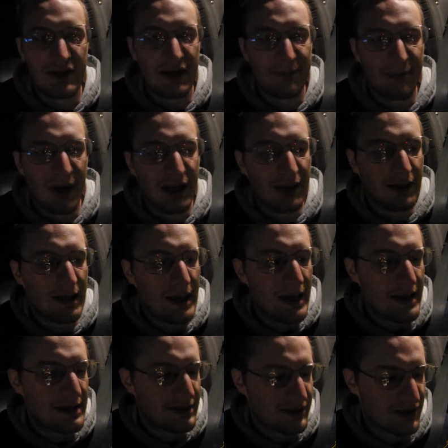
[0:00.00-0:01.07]
checked my
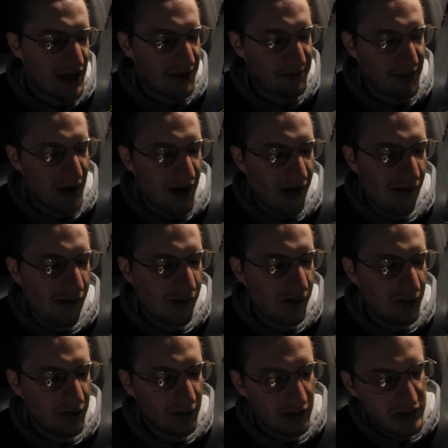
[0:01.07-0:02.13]
light, checked my
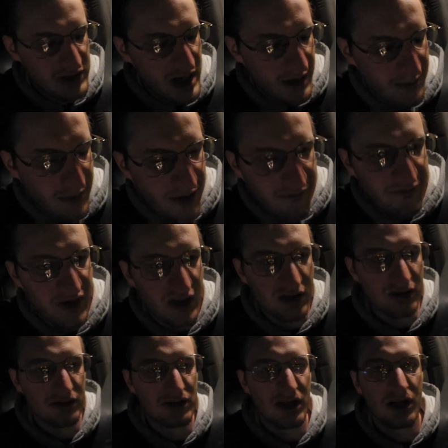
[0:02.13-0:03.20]
oil, checked my
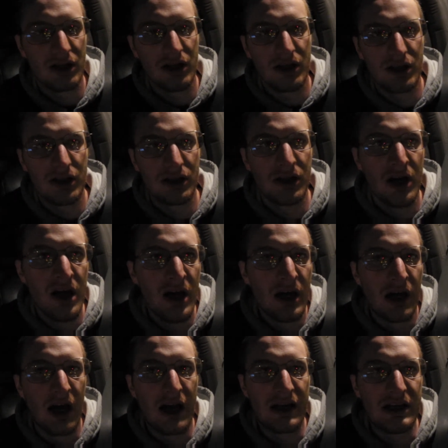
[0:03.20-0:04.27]
filter.
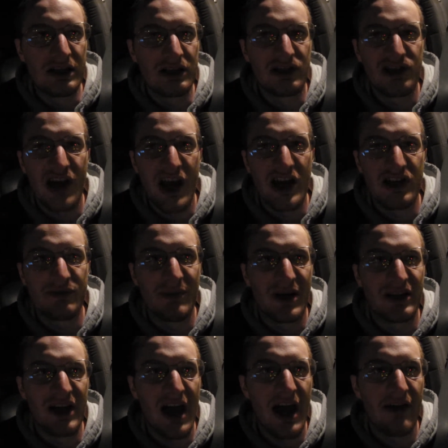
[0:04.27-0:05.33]
I need to change my
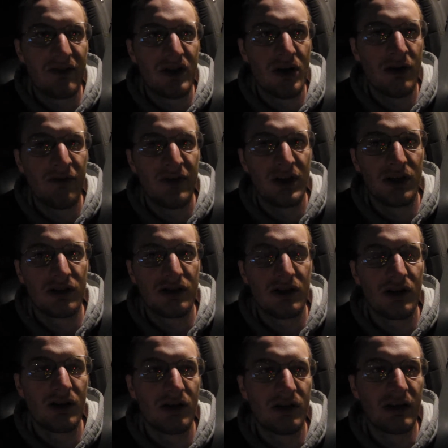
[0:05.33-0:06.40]
DAVCO
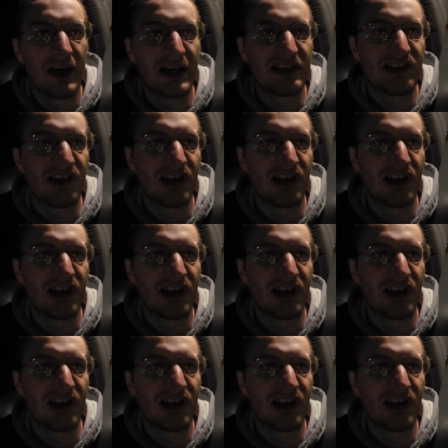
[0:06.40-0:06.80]
filter, and that's